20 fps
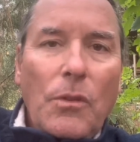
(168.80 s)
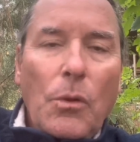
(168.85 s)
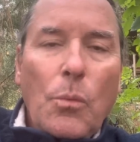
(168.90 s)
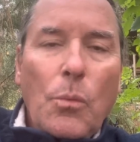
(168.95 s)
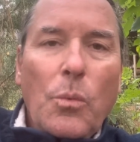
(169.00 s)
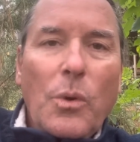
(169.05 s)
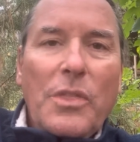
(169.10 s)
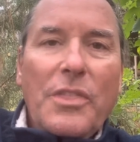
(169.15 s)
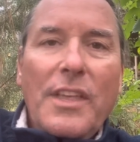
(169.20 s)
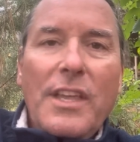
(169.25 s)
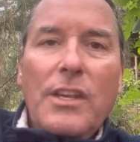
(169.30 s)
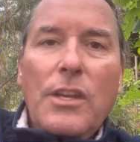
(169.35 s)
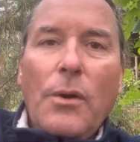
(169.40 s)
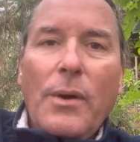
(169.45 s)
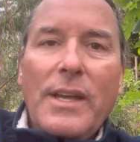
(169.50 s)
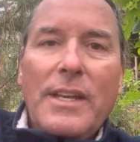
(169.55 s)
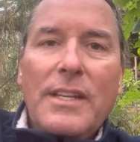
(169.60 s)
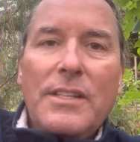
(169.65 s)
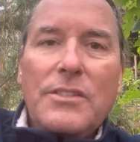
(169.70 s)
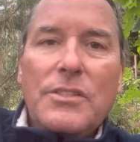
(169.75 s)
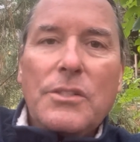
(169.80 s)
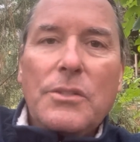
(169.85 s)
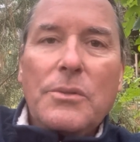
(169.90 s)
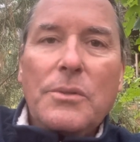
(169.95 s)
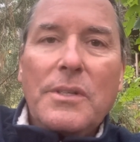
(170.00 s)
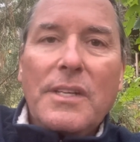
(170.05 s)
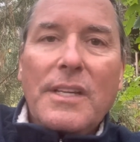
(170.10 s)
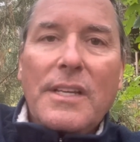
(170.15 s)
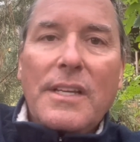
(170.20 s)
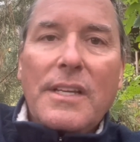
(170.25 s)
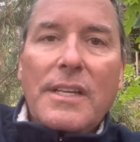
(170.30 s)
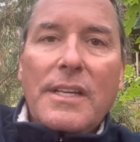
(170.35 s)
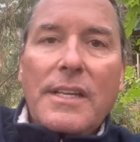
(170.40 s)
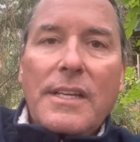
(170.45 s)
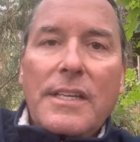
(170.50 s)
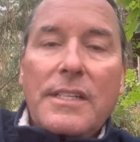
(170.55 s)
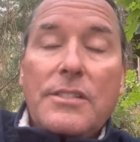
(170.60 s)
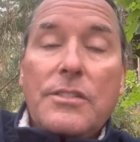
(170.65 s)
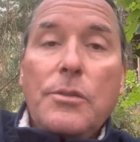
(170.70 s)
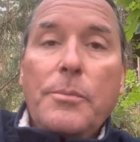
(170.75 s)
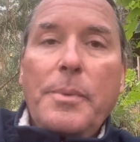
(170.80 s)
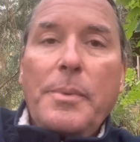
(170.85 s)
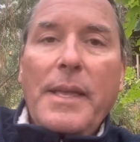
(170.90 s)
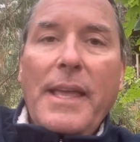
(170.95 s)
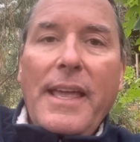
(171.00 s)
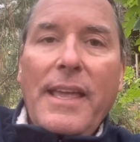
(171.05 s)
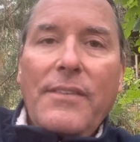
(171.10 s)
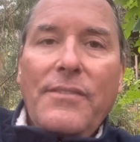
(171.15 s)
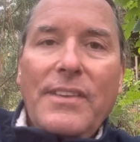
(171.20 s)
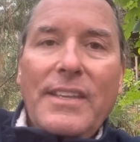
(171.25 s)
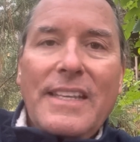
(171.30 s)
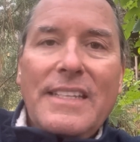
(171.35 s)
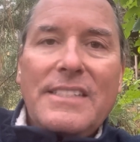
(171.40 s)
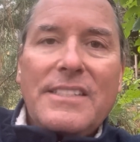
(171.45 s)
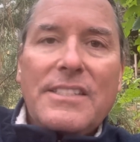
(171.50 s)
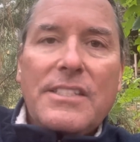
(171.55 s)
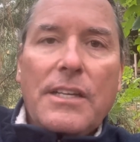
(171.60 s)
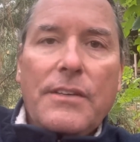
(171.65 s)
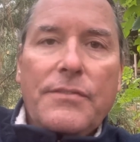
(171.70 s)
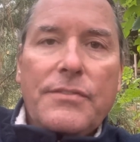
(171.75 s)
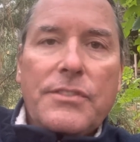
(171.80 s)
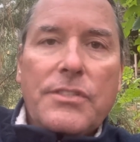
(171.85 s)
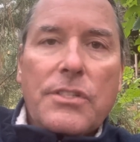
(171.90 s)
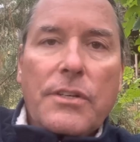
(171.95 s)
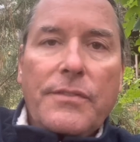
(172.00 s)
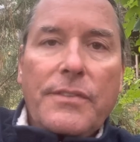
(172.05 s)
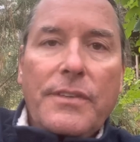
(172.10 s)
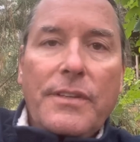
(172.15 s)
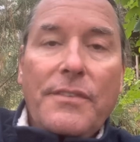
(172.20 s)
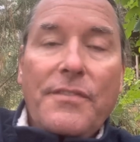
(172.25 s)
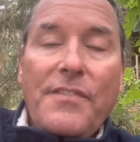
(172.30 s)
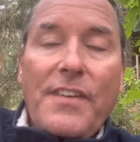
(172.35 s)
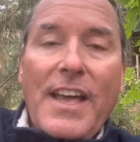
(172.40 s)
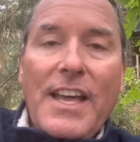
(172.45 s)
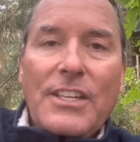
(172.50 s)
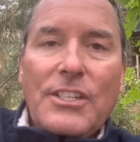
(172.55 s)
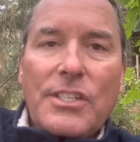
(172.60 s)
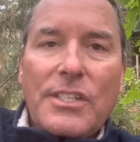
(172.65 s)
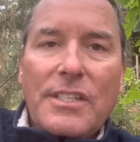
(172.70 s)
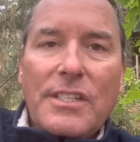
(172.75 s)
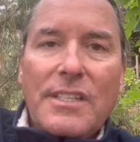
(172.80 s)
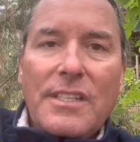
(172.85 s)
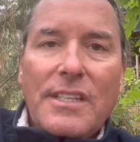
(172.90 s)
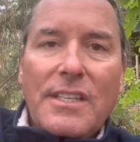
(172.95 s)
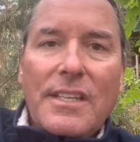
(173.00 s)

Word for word: What they know how to do is to behave in a self-serving fashion